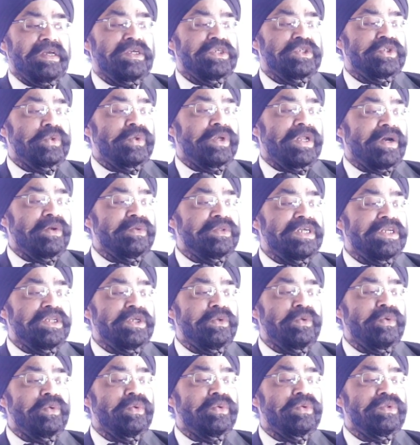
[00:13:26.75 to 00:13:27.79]
So now that
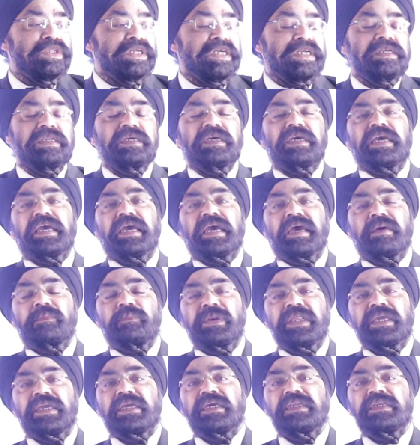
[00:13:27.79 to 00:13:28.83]
you know that
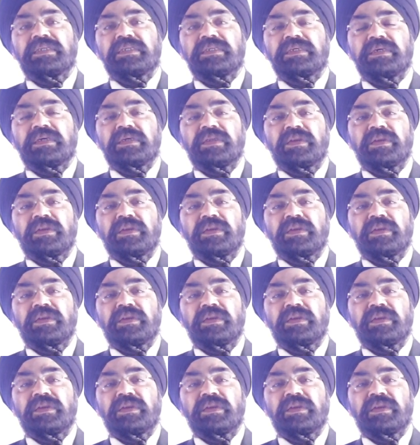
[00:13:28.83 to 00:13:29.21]
applicant